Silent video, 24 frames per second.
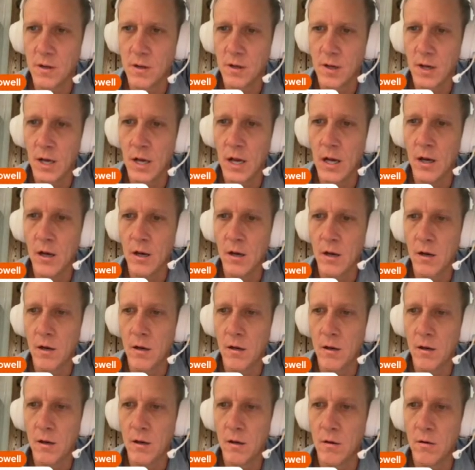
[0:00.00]

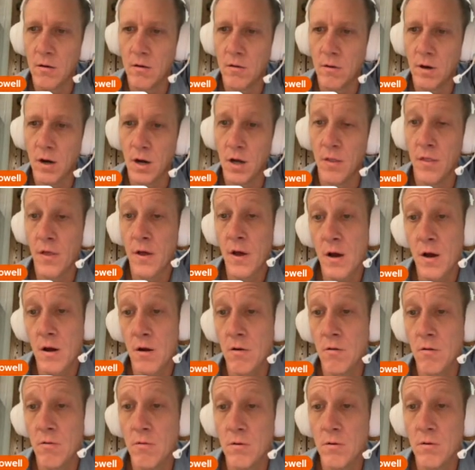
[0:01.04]
Oh,
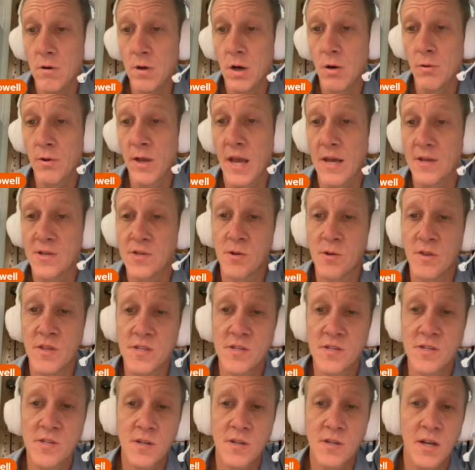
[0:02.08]
although, okay, so
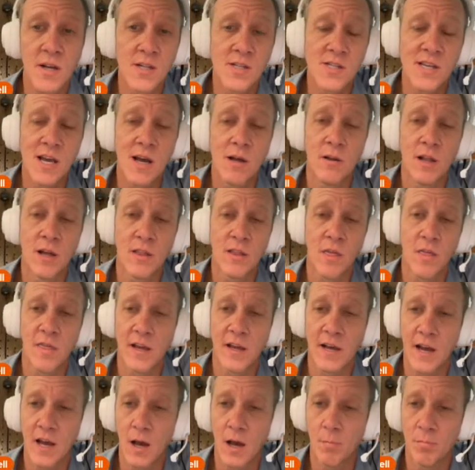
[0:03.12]
this isn't going to sound like the
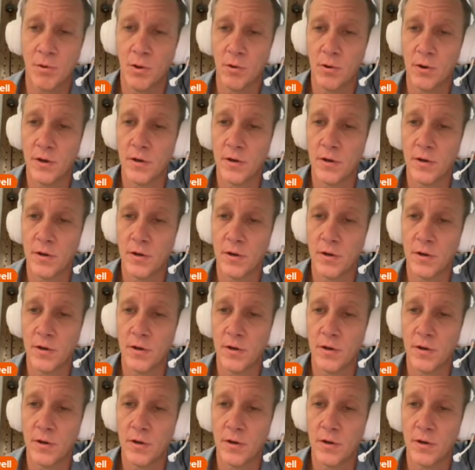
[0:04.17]
thing I uploaded.